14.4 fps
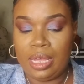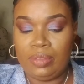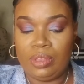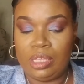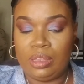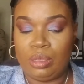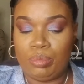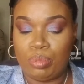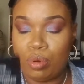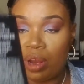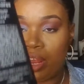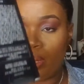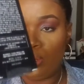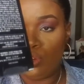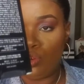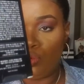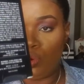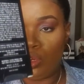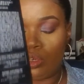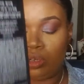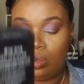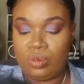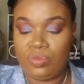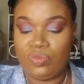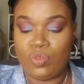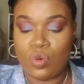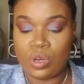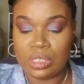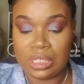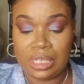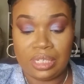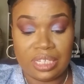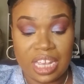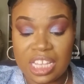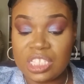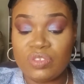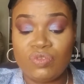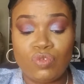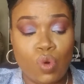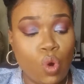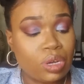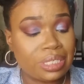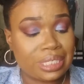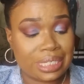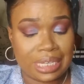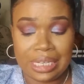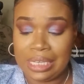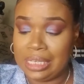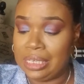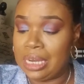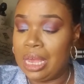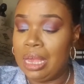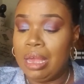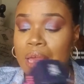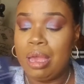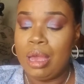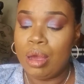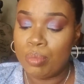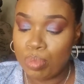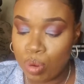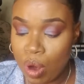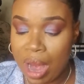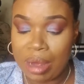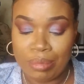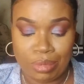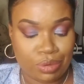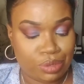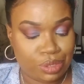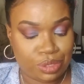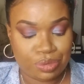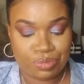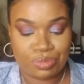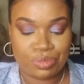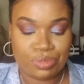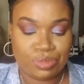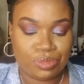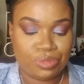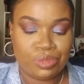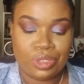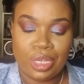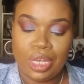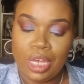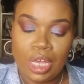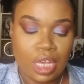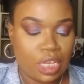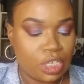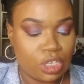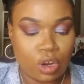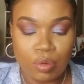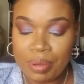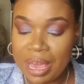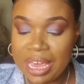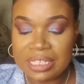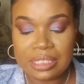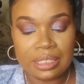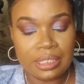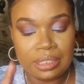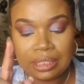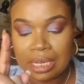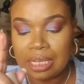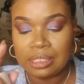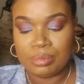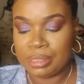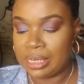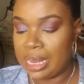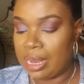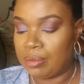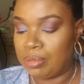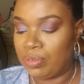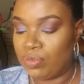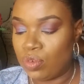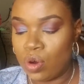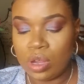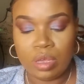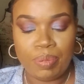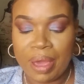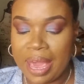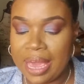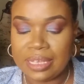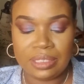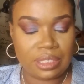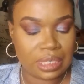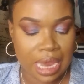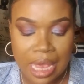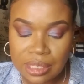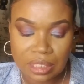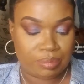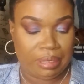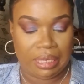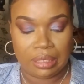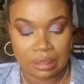then the brand new one, 14. That's 14 primers. Don't pass any judgment now. Before you pass judgment,